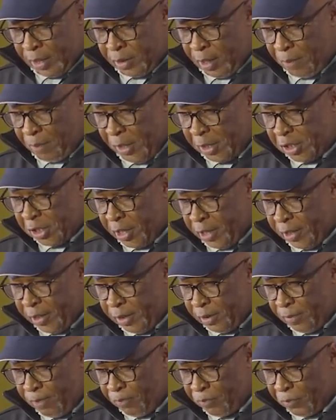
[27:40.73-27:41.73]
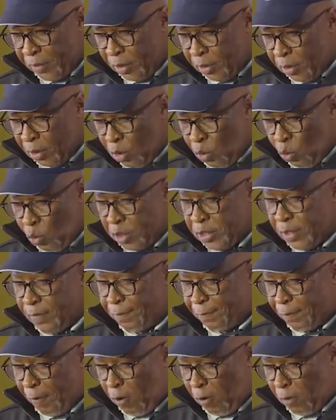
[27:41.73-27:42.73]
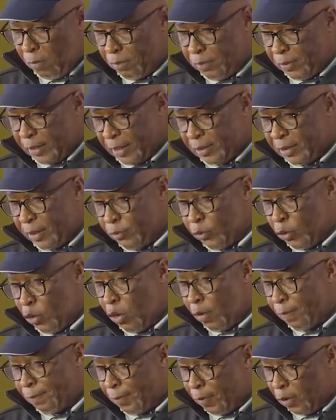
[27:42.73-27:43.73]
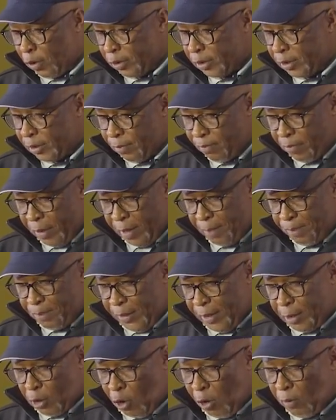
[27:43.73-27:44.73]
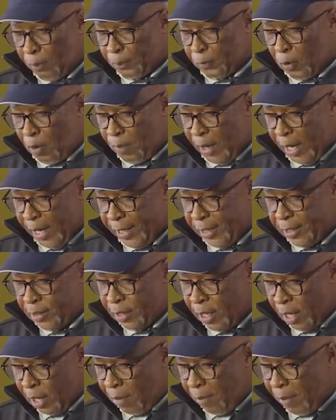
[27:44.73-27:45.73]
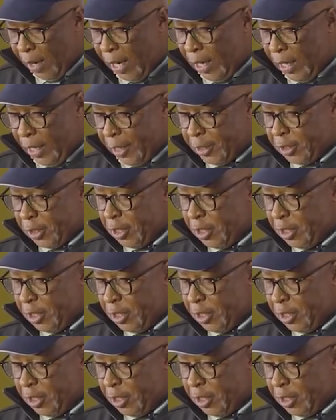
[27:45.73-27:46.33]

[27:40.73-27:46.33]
The mission was informed that the rural vote may be compromised by alleged